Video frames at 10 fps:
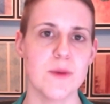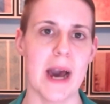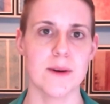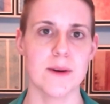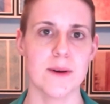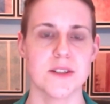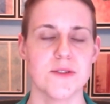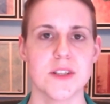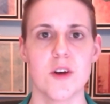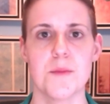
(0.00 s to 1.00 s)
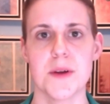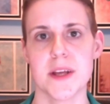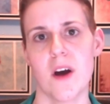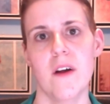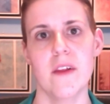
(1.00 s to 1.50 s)
hours or so putting
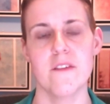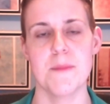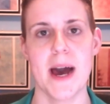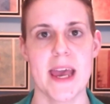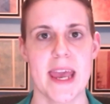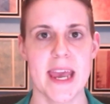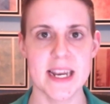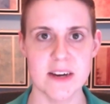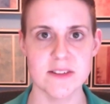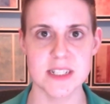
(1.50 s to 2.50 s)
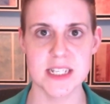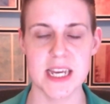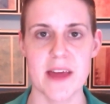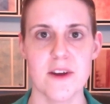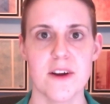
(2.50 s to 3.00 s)
all of my handouts
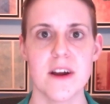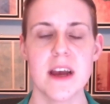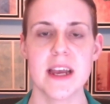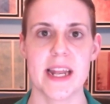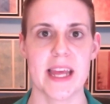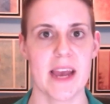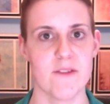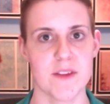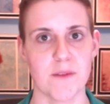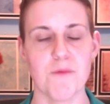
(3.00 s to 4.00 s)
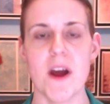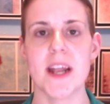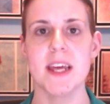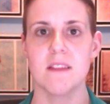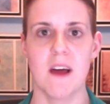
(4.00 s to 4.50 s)
together, getting everything
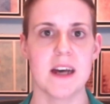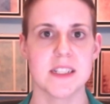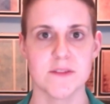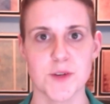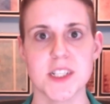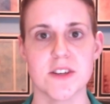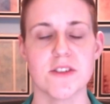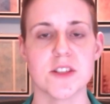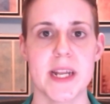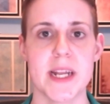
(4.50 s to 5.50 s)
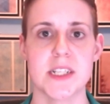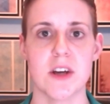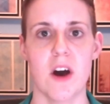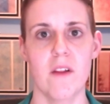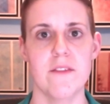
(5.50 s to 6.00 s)
ready, lots of research went into
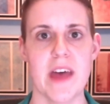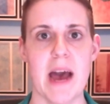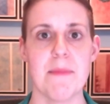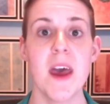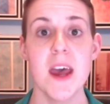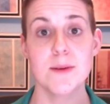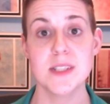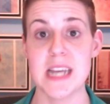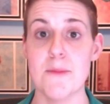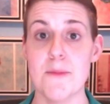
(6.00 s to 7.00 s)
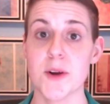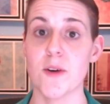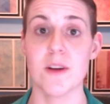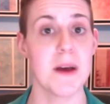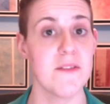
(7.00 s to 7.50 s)
all of that, it was time to
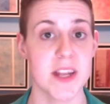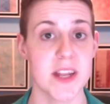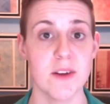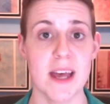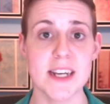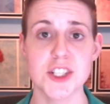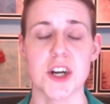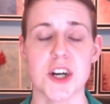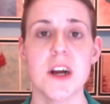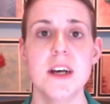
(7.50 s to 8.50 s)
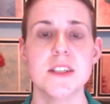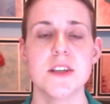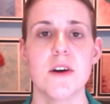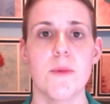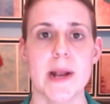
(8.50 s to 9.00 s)
record my video lecture.
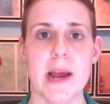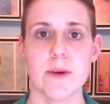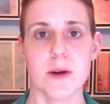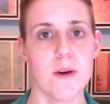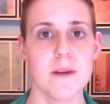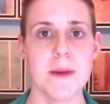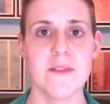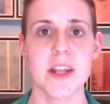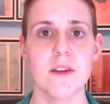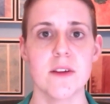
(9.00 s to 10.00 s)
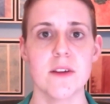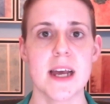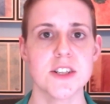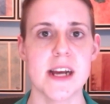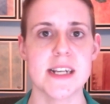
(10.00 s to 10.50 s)
So when I record my video
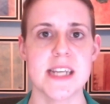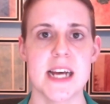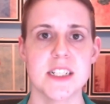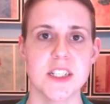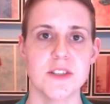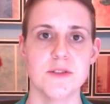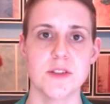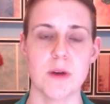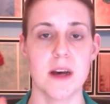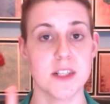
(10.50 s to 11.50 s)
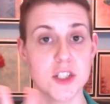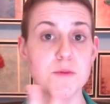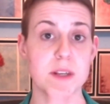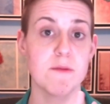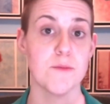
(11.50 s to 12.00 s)
lecture, I tend to use 2
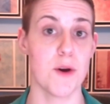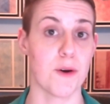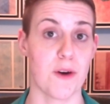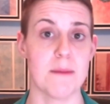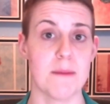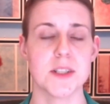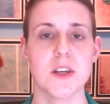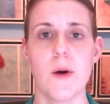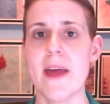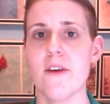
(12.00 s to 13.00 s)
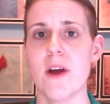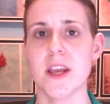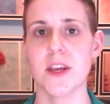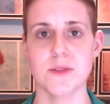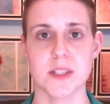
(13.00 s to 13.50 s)
different programs. So either I
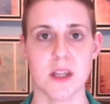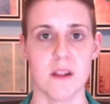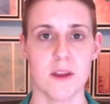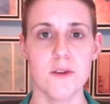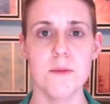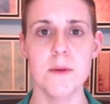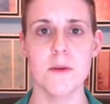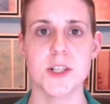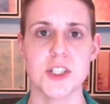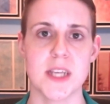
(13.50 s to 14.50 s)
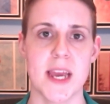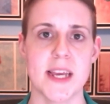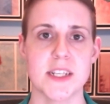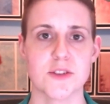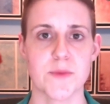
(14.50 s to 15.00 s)
use Loom, which is a
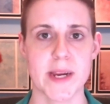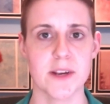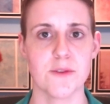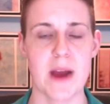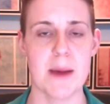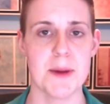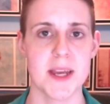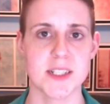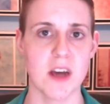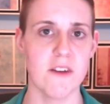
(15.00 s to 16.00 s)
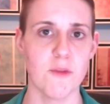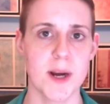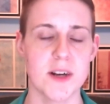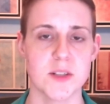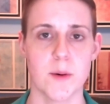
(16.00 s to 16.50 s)
screen grabbing
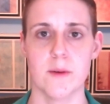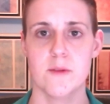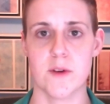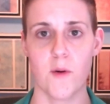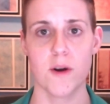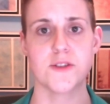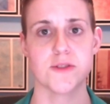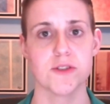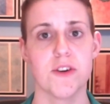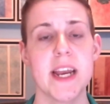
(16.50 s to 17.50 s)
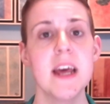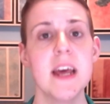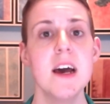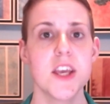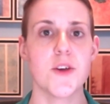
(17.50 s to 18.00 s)
software, so it will record your screen.
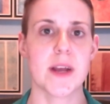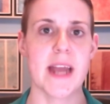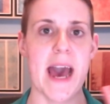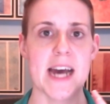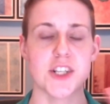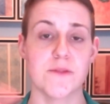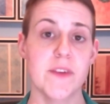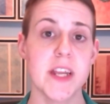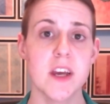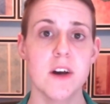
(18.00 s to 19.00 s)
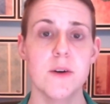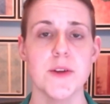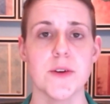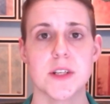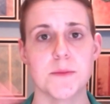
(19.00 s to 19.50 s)
You can add your video and
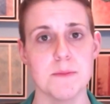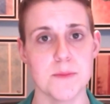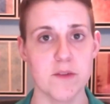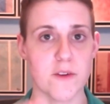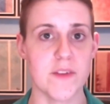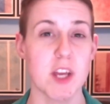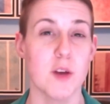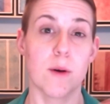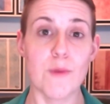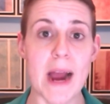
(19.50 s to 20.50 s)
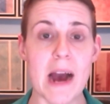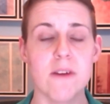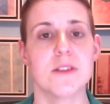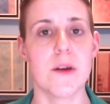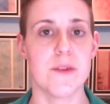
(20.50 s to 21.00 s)
you can move your video
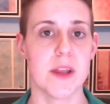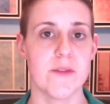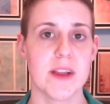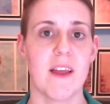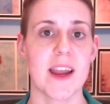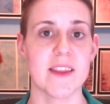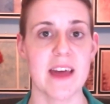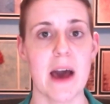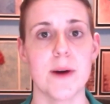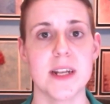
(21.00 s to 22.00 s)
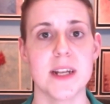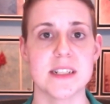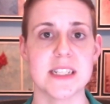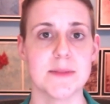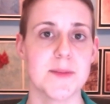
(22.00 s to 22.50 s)
around, so I really, really like that one. It
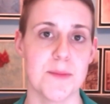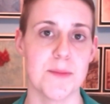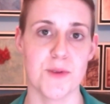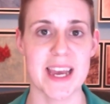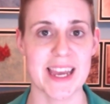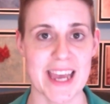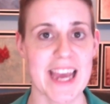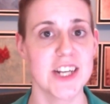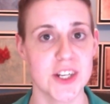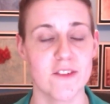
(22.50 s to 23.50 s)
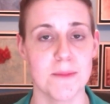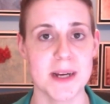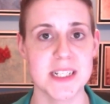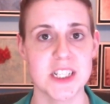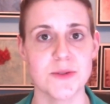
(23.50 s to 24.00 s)
seems to be pretty engaging for my
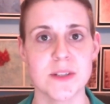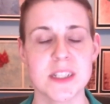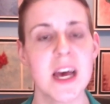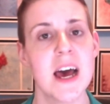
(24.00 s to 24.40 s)
students.